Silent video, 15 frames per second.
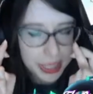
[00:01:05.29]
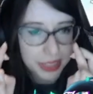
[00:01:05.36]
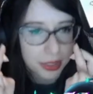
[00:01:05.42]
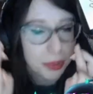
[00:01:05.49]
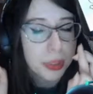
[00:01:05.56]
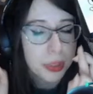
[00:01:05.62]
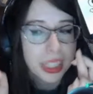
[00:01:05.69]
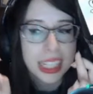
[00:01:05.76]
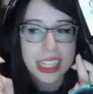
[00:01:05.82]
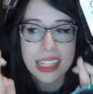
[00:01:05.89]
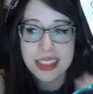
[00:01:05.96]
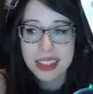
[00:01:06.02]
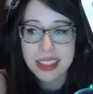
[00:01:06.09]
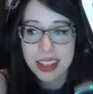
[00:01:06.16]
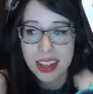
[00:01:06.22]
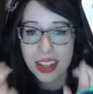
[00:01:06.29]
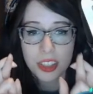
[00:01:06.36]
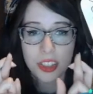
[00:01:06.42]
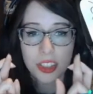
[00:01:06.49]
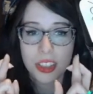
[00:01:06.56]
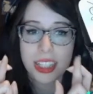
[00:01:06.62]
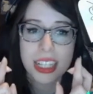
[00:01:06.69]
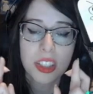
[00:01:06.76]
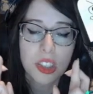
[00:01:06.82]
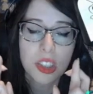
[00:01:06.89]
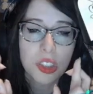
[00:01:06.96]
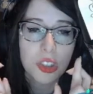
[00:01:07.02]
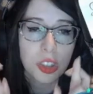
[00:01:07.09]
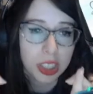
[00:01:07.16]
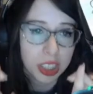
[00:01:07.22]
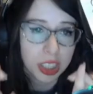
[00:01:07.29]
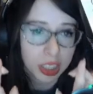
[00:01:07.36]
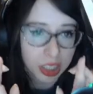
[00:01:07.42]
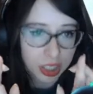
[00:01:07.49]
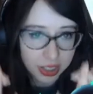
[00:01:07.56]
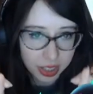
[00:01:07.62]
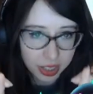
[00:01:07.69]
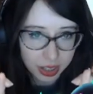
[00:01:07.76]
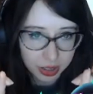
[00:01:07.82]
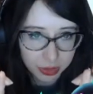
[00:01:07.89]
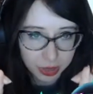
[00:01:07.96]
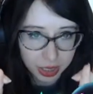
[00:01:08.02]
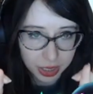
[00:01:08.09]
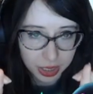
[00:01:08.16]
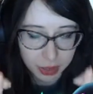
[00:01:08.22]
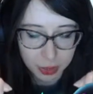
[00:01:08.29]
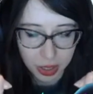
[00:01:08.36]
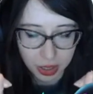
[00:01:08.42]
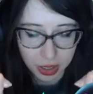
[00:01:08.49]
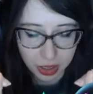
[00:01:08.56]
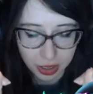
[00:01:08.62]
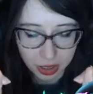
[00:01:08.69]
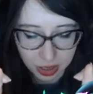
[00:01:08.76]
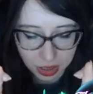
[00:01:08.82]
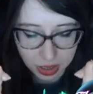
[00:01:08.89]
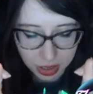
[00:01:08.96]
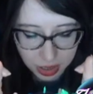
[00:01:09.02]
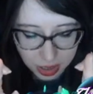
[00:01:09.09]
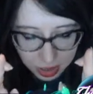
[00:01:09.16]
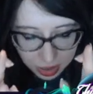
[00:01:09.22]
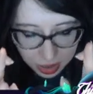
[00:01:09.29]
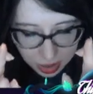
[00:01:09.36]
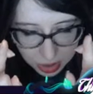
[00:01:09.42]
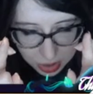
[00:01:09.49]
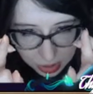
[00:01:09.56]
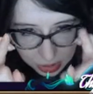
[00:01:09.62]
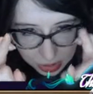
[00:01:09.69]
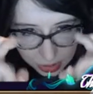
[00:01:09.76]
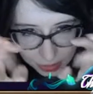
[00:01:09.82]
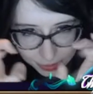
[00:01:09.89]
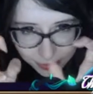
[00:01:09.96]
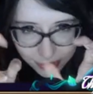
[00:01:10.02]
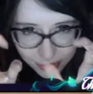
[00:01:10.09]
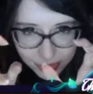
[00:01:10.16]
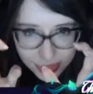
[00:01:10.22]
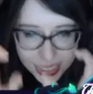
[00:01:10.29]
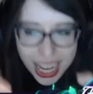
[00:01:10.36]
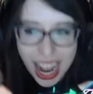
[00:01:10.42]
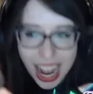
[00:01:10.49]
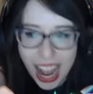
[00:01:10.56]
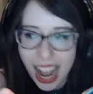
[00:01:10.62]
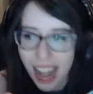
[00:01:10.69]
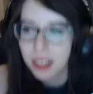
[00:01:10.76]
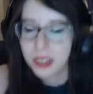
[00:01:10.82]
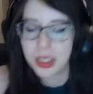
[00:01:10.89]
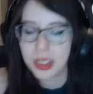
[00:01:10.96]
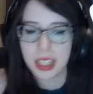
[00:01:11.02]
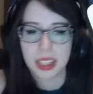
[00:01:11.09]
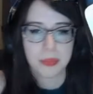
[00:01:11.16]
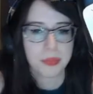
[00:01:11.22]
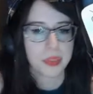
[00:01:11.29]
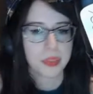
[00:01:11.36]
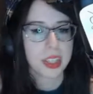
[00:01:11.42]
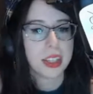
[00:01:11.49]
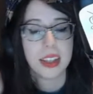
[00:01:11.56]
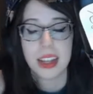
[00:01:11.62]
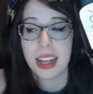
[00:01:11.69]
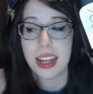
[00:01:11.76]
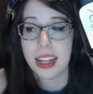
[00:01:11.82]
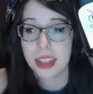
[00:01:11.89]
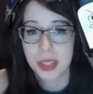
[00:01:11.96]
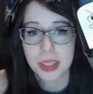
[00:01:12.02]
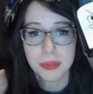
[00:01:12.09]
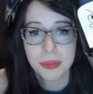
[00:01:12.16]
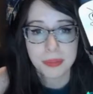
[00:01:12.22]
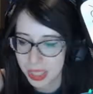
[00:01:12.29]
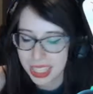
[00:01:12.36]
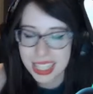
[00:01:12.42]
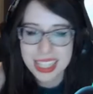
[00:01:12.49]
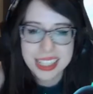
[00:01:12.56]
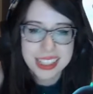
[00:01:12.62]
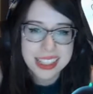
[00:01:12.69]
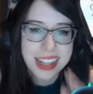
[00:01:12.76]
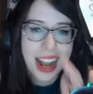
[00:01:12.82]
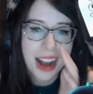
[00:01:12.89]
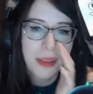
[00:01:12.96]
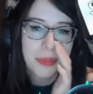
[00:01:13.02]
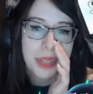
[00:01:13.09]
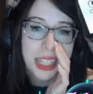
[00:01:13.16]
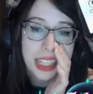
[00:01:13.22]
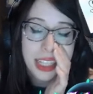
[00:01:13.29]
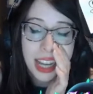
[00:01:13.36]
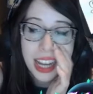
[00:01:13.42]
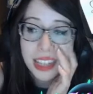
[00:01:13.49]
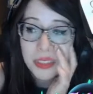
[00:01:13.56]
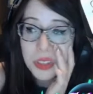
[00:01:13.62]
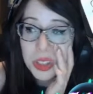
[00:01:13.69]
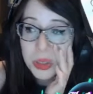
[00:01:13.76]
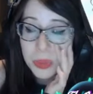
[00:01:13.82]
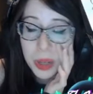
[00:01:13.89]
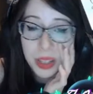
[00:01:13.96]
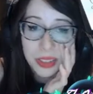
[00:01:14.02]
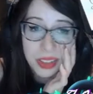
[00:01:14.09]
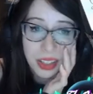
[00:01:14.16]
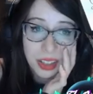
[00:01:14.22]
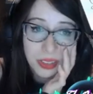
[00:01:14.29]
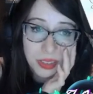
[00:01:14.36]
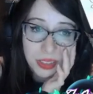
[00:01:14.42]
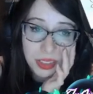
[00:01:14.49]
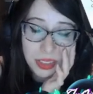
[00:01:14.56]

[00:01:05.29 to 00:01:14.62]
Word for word: So please, just insert yourself in the ball. Okay. Anyway, please snap P. I have two balls left.